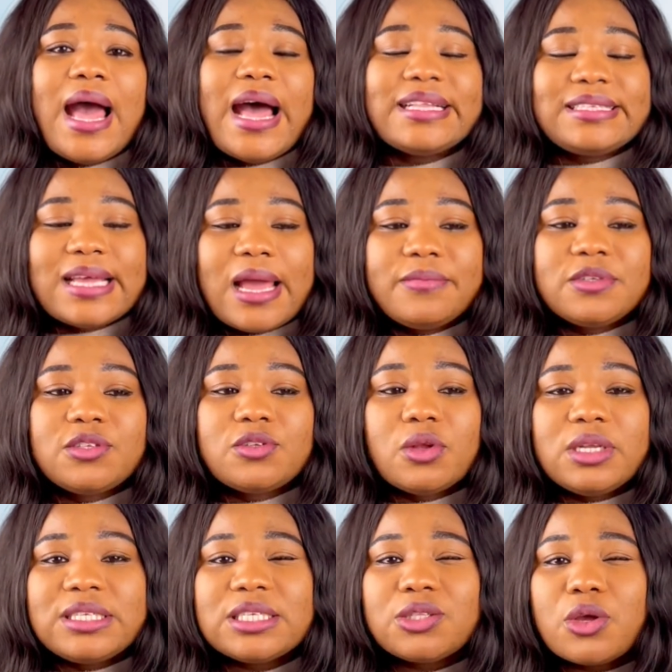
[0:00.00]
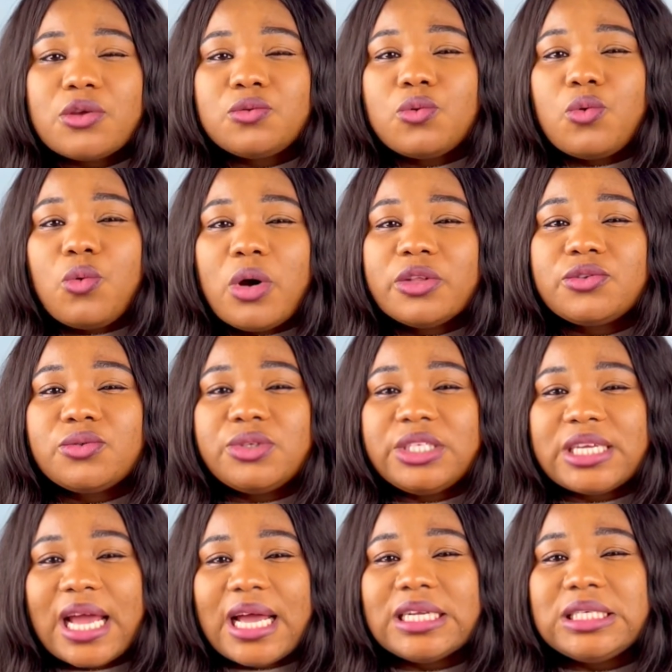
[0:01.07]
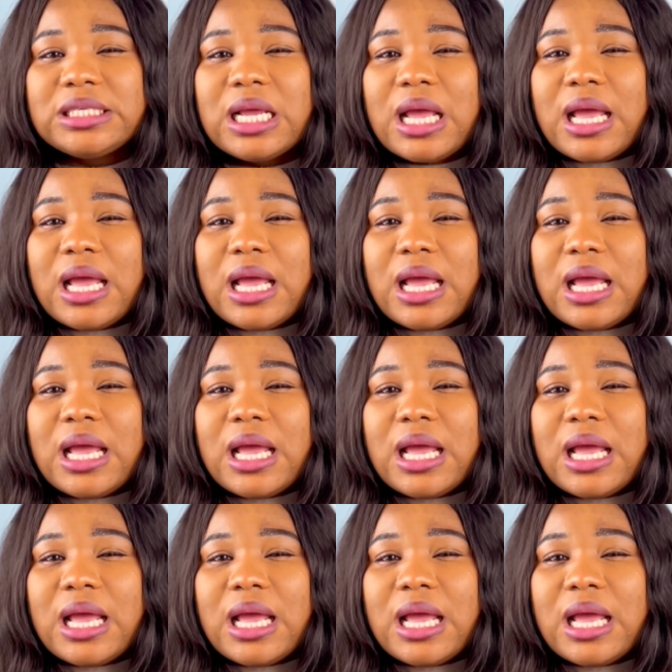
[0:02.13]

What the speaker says: At times the solicitors will want to charge.